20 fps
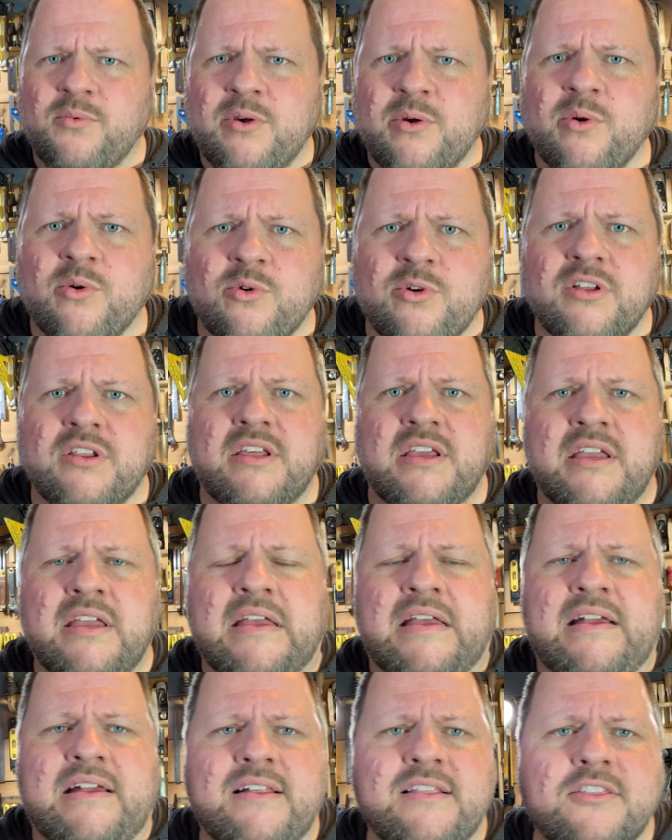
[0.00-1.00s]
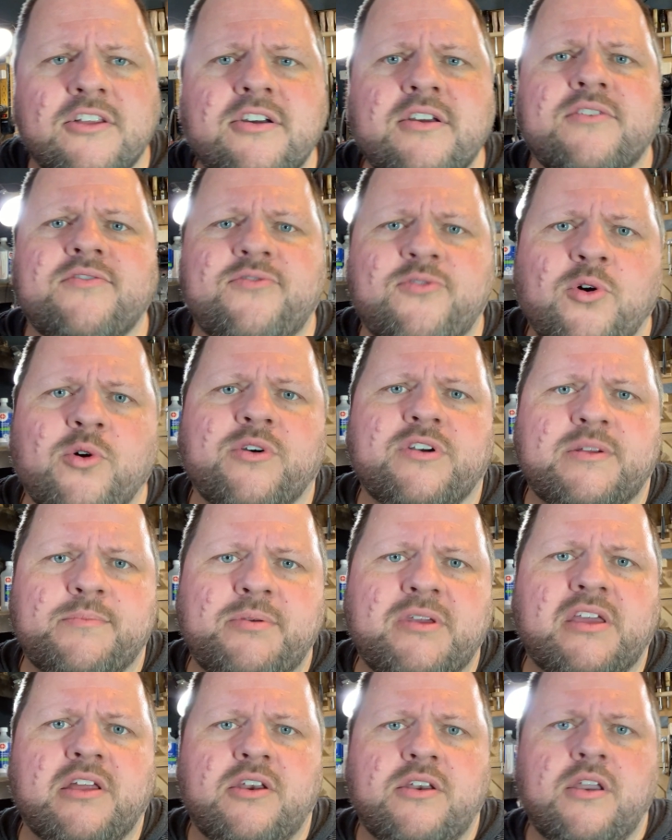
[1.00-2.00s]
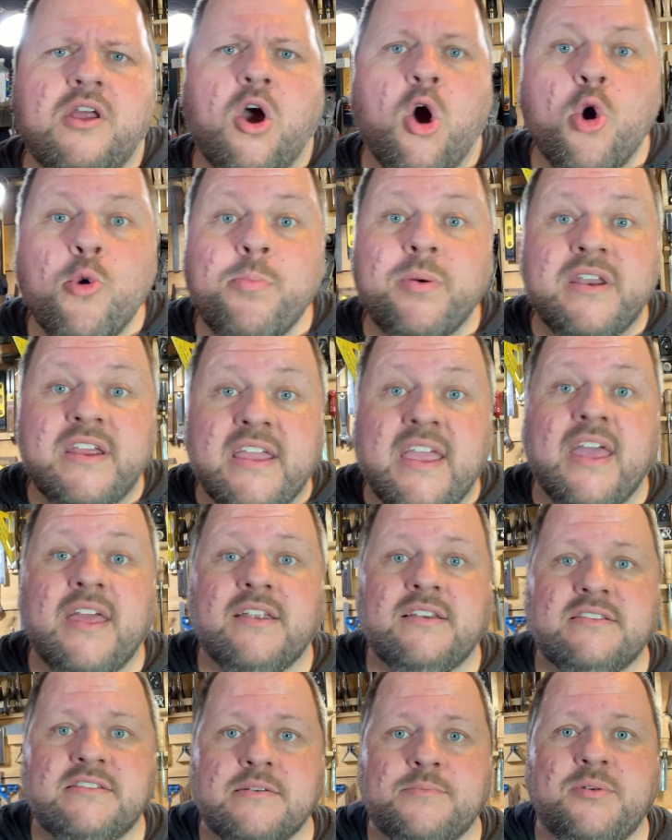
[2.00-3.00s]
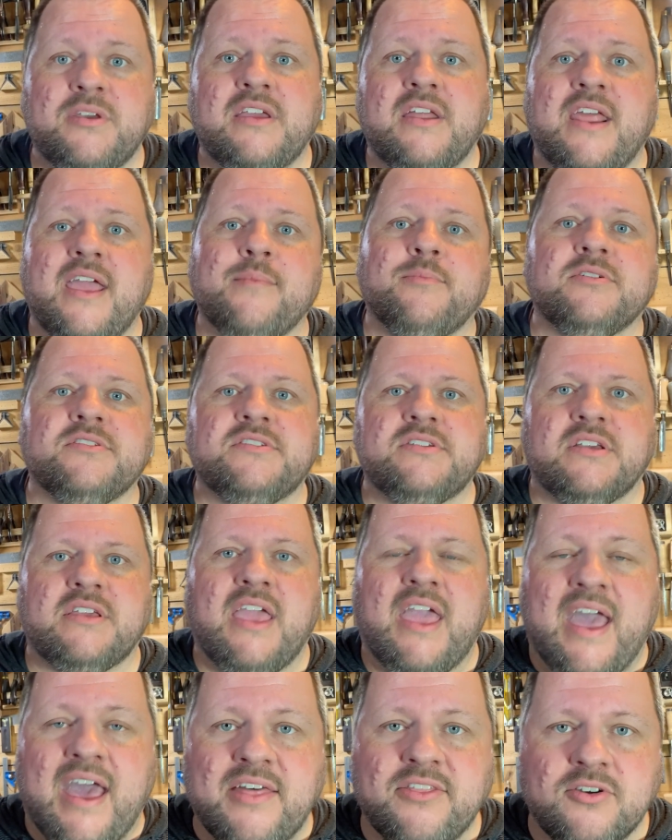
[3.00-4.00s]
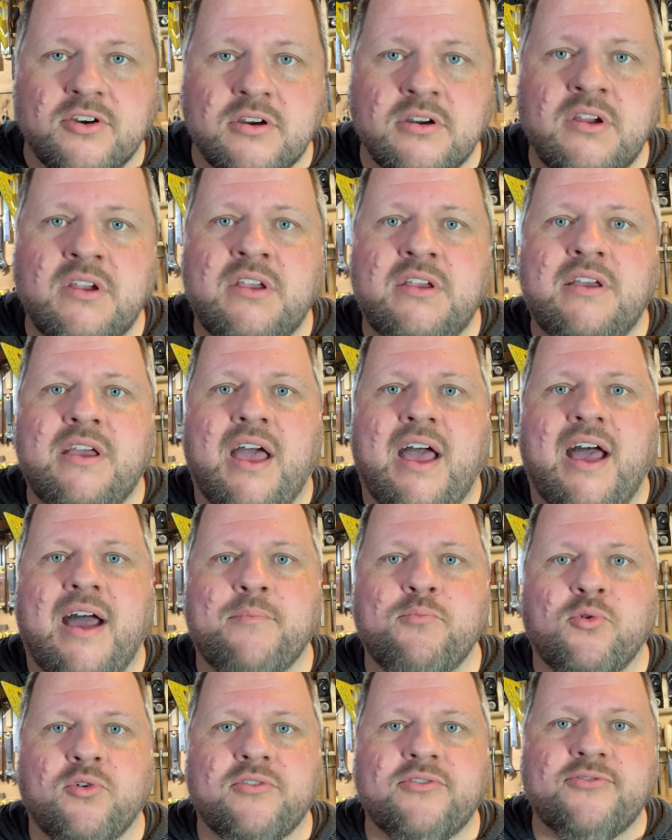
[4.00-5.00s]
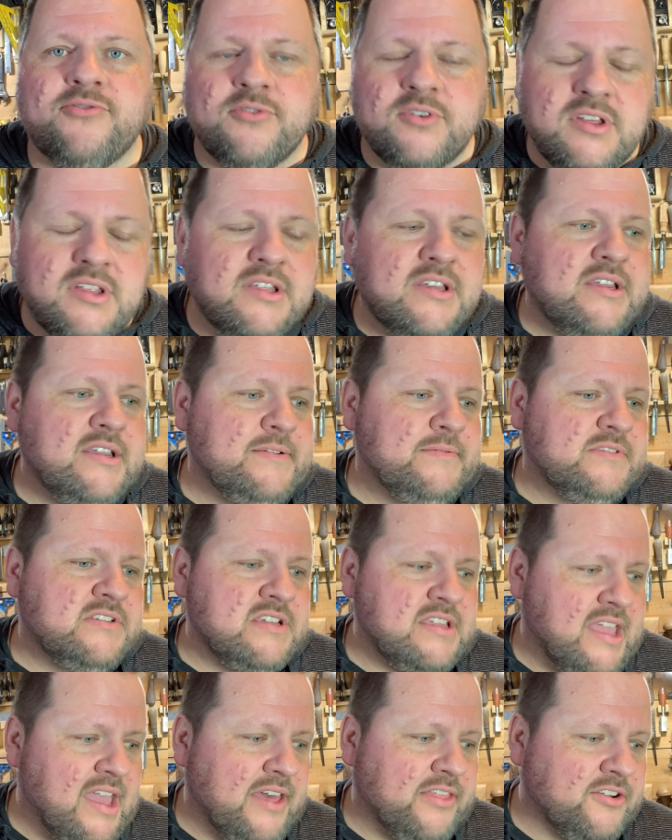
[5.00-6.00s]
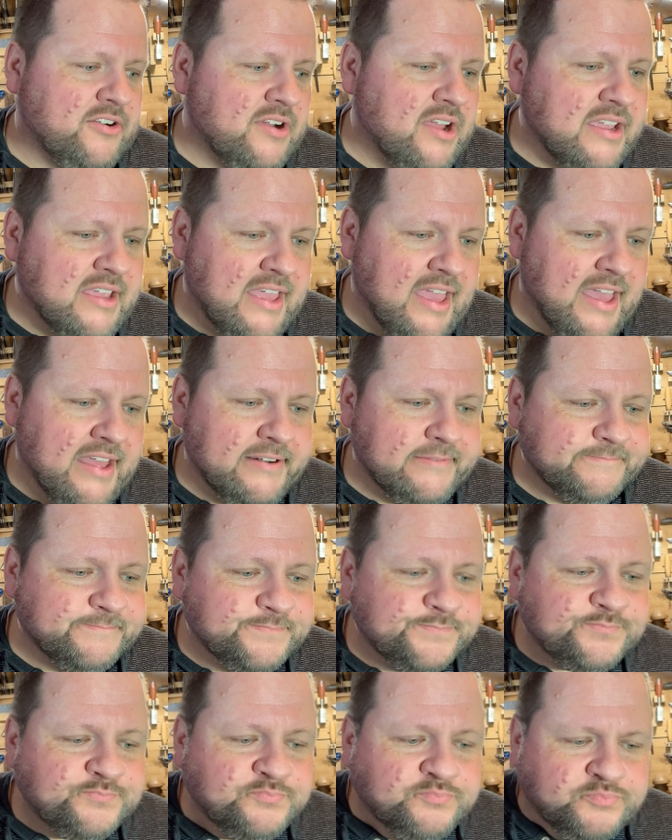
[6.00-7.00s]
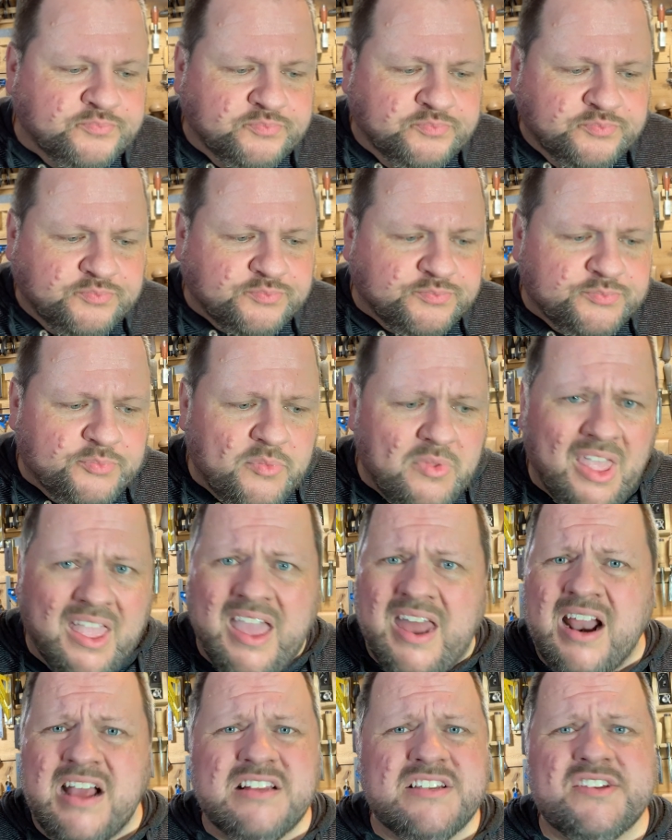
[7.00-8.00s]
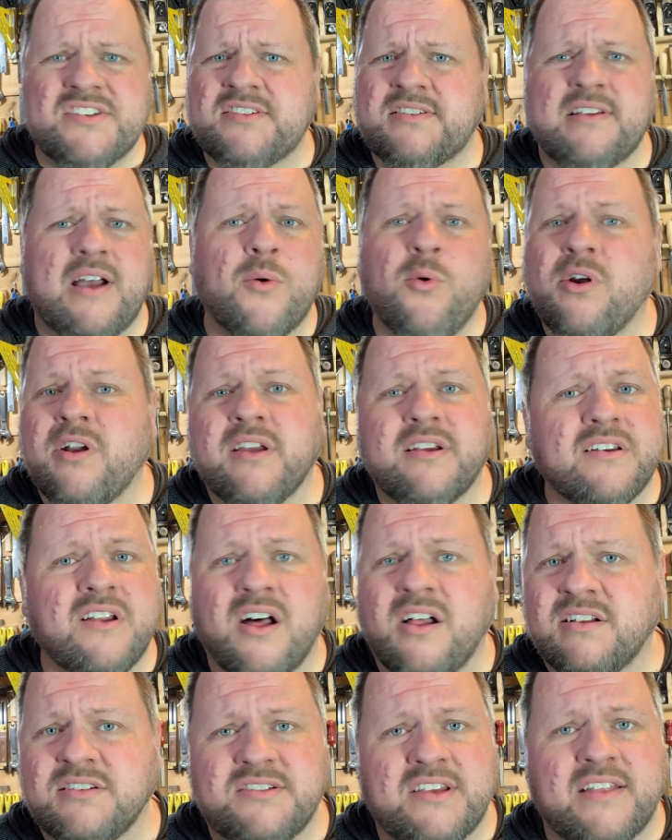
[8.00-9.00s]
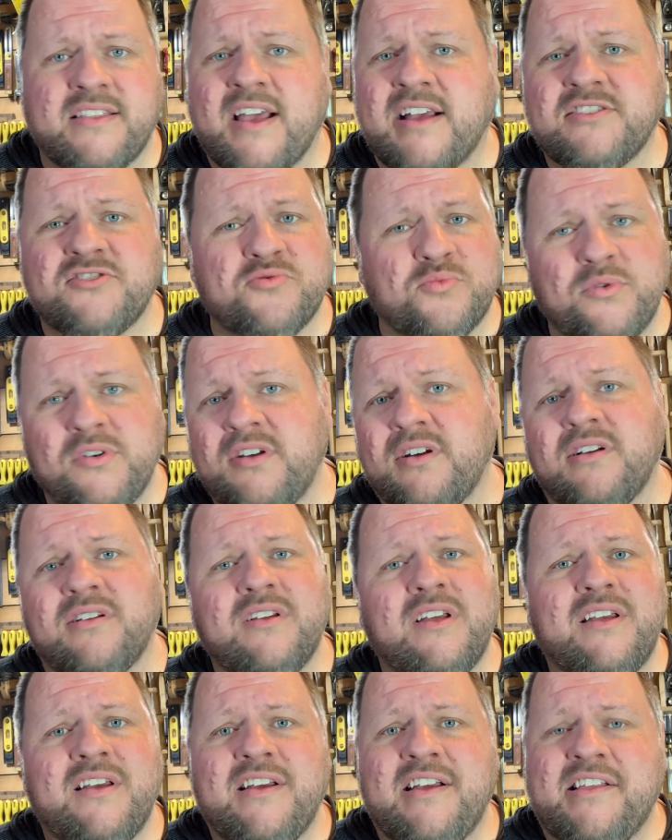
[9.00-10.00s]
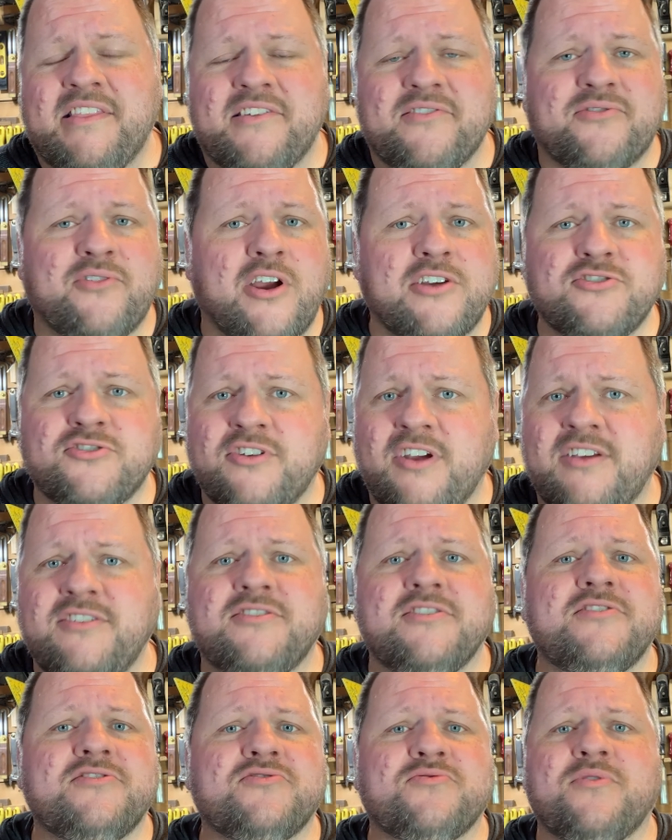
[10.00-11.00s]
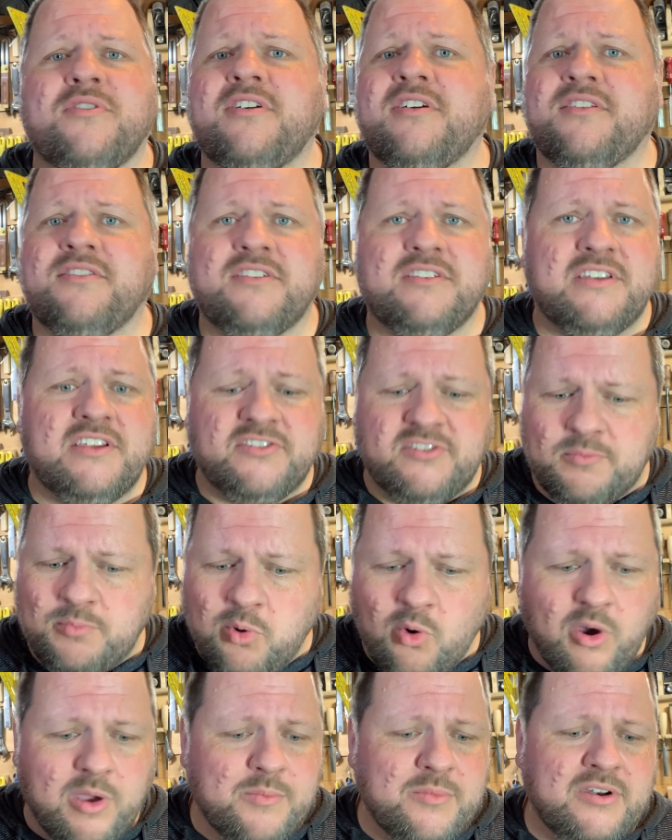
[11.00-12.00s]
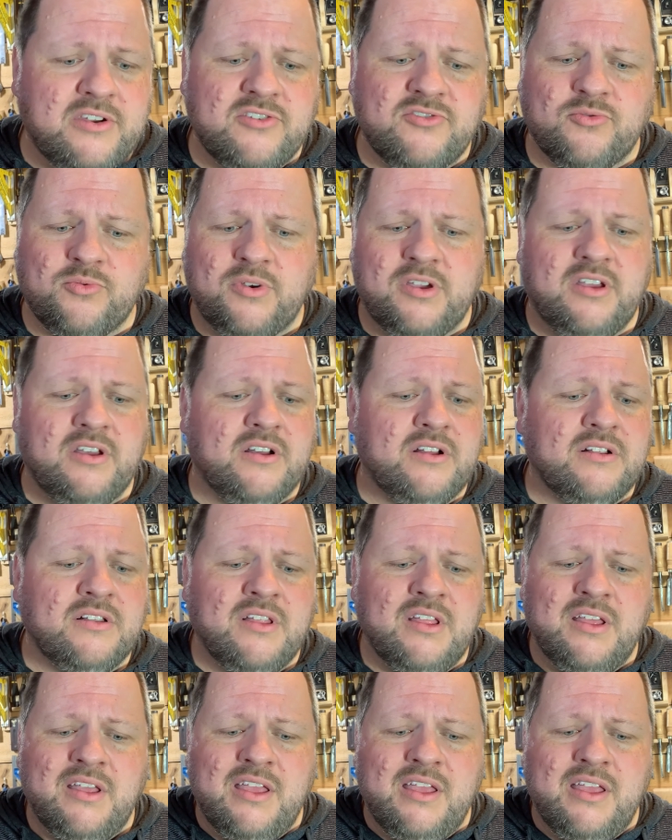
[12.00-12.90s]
We were really looking forward to being open again, to being able to gather more freely together again. And I want to acknowledge that that's real. The frustration is real. The disappointment is real.